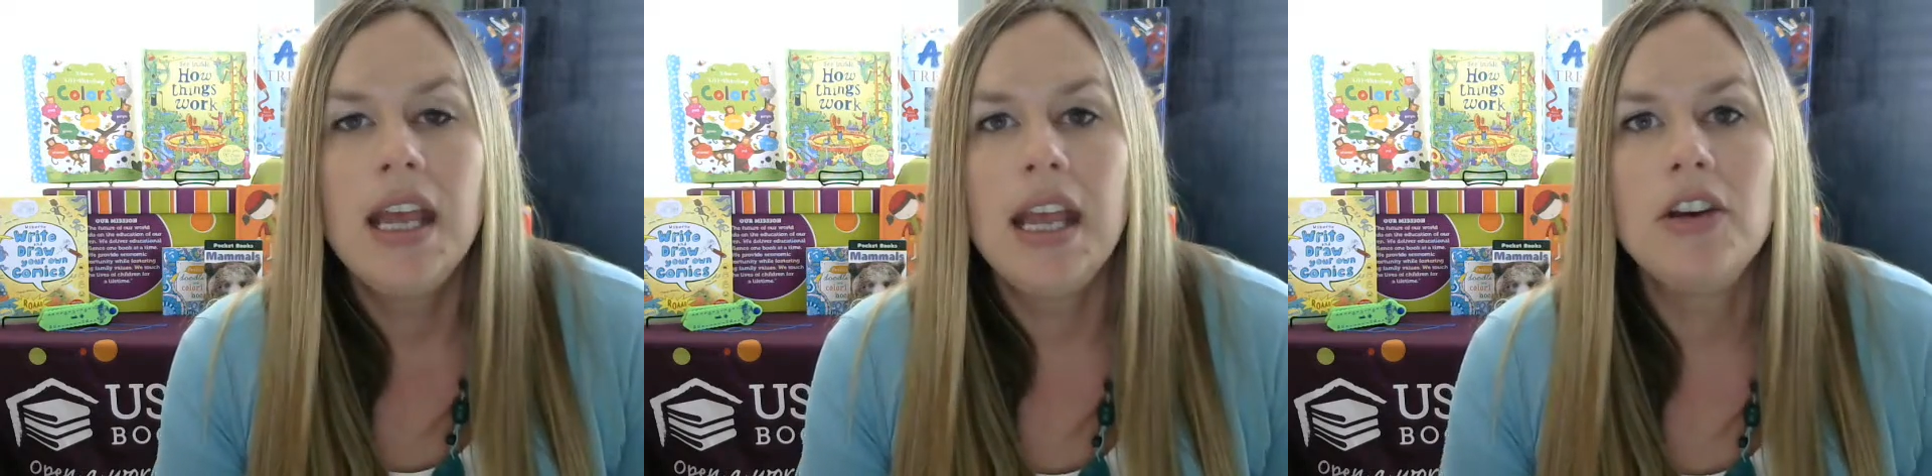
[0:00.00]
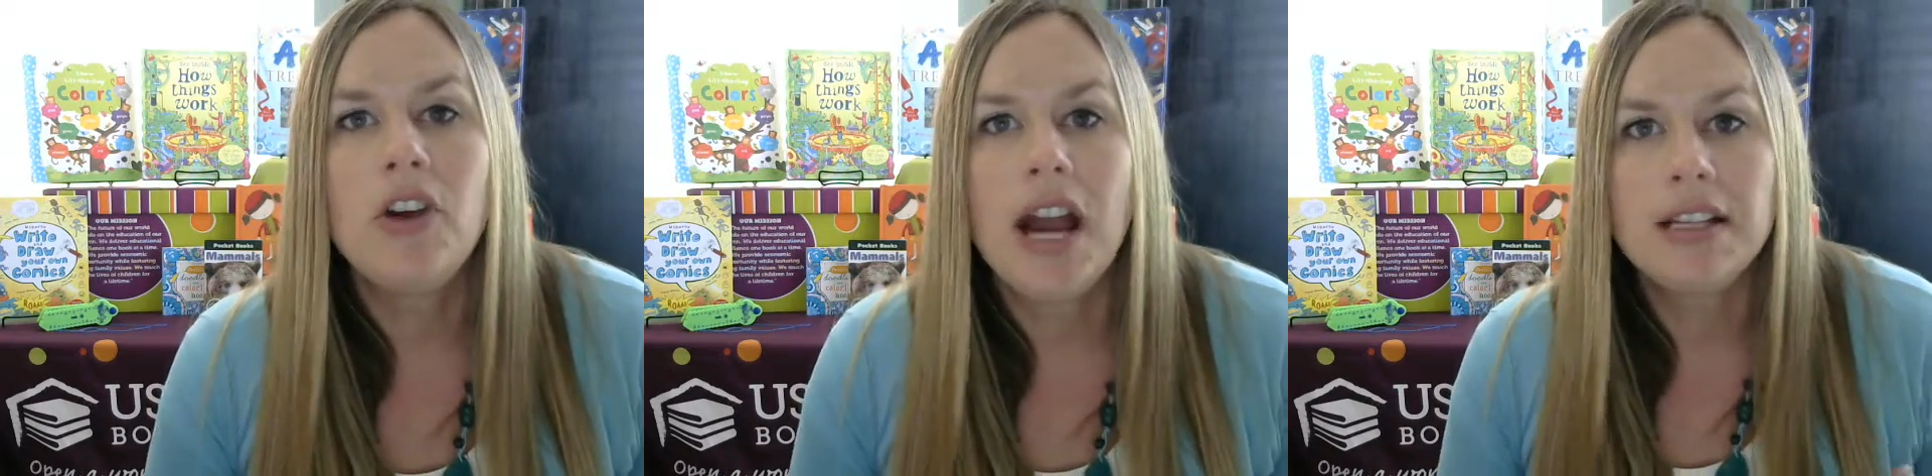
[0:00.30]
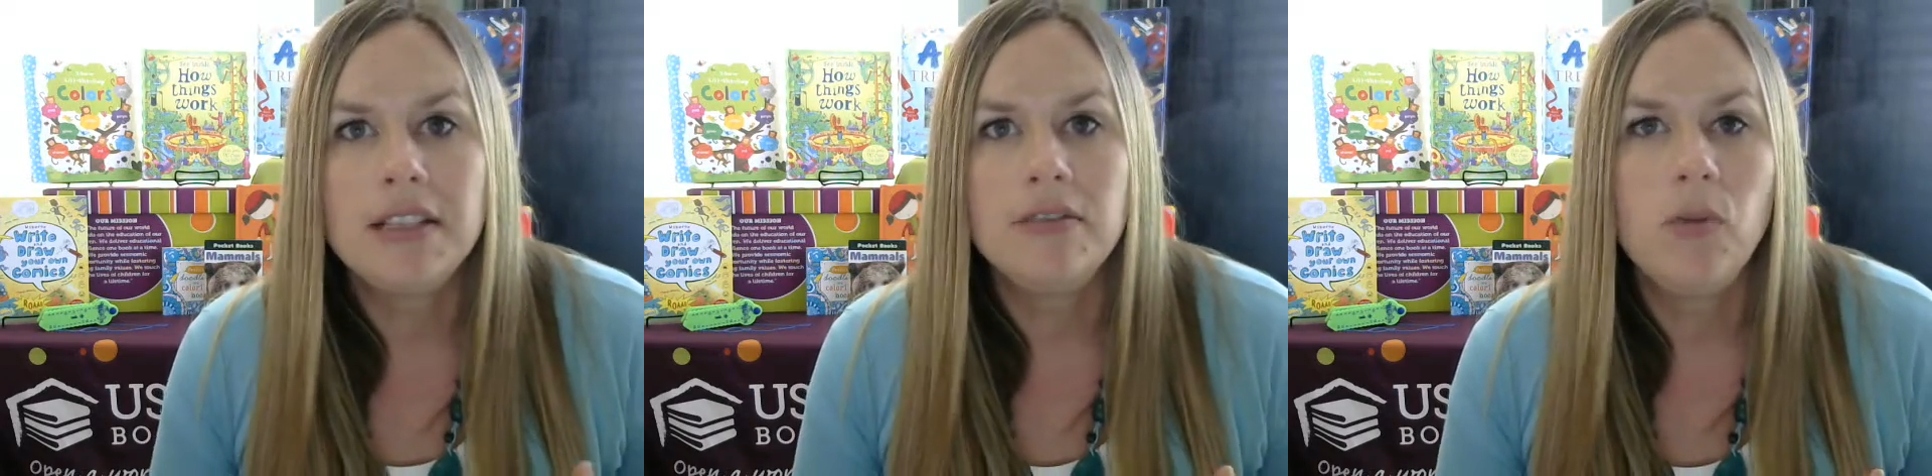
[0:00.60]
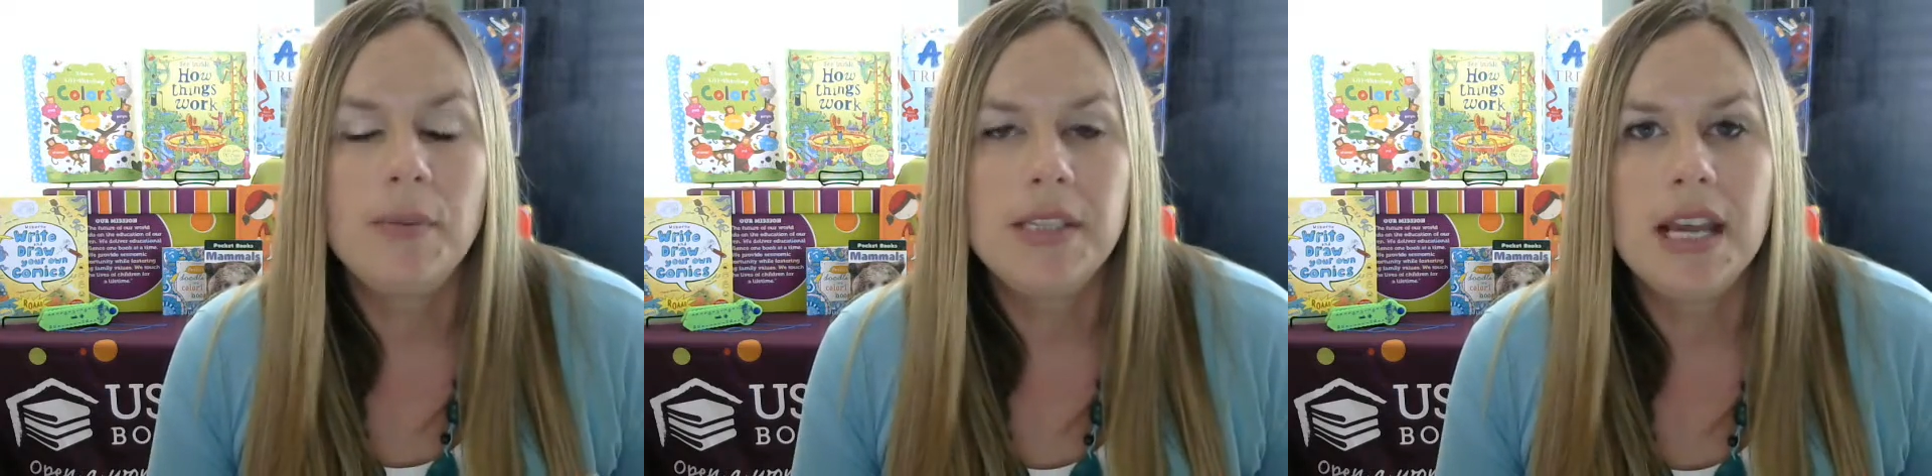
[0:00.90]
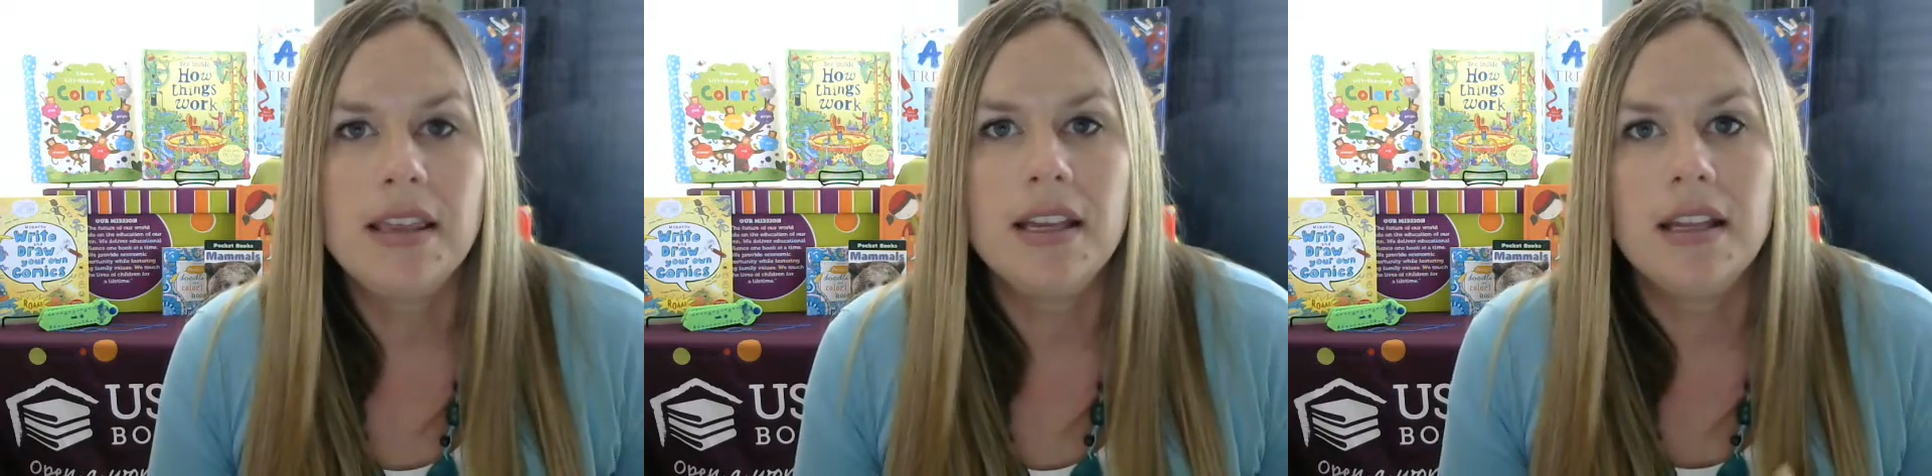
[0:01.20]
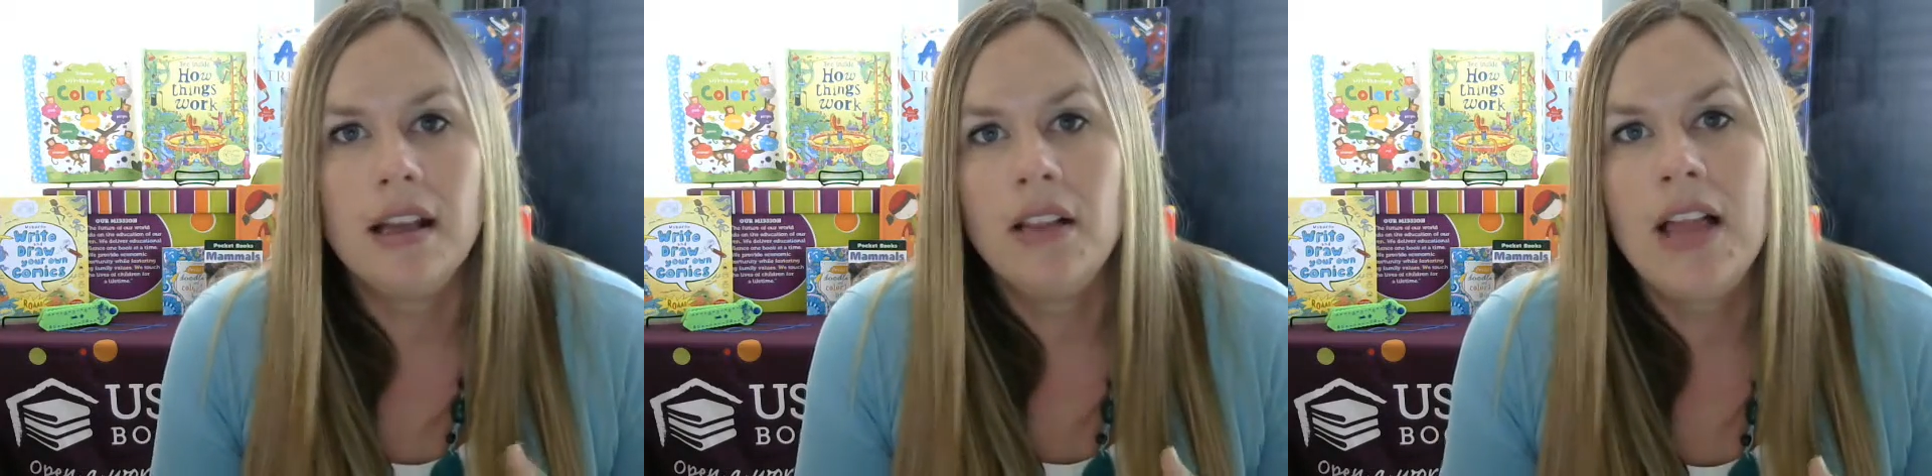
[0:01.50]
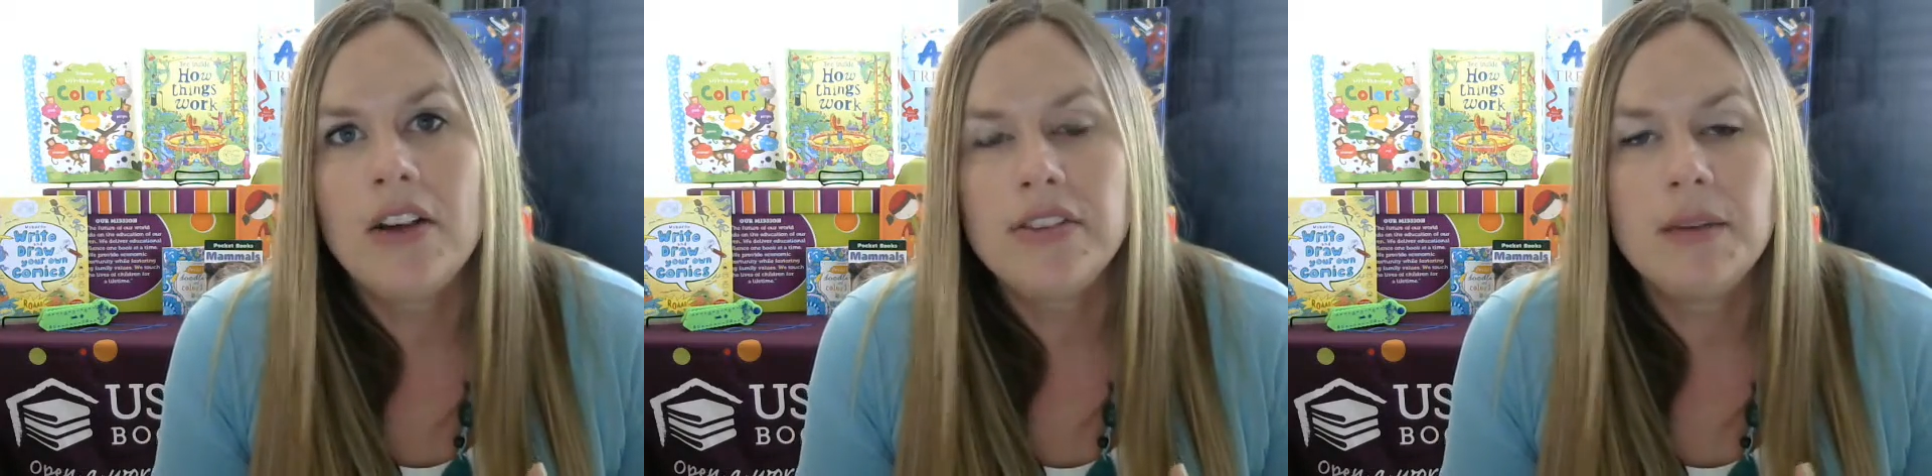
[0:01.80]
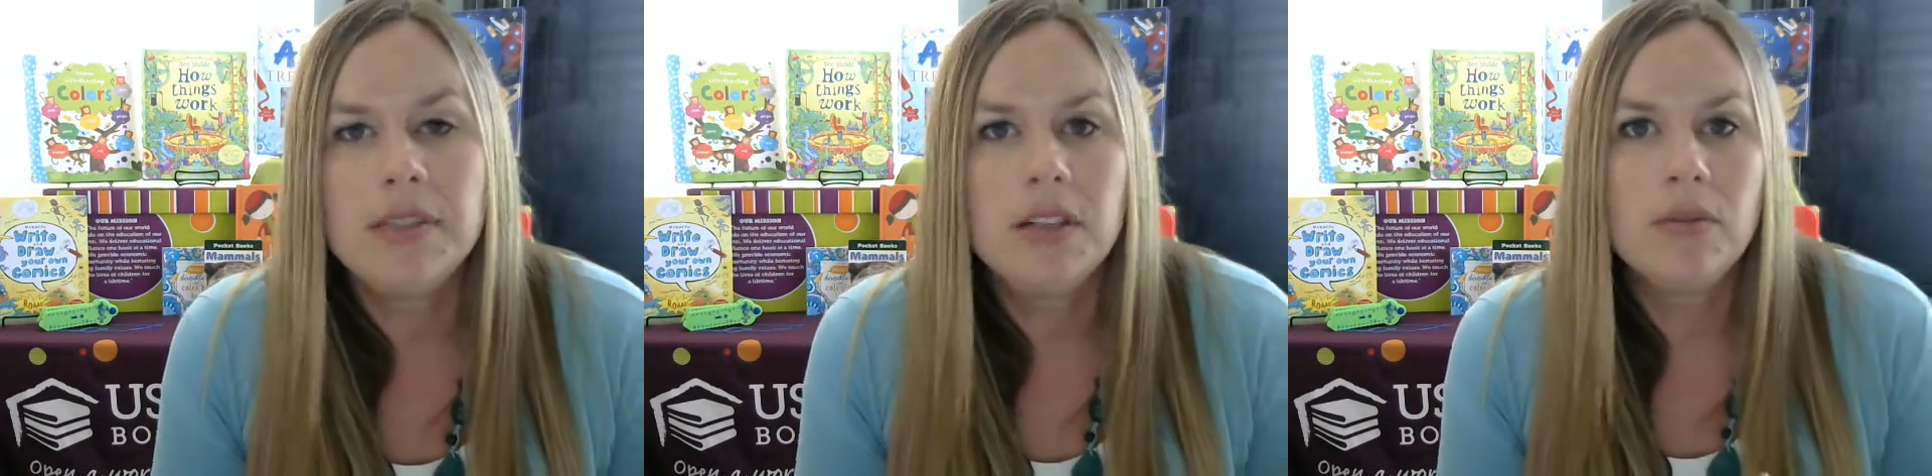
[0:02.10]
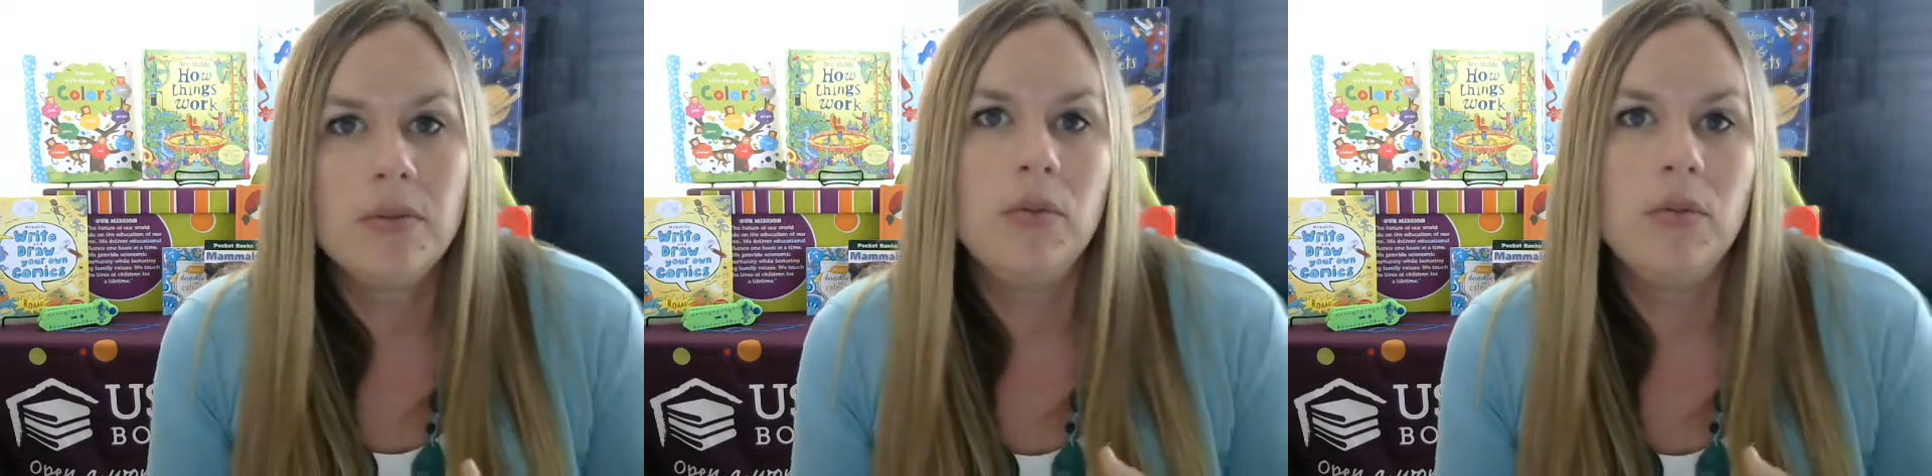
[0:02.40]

interactive website that allows them to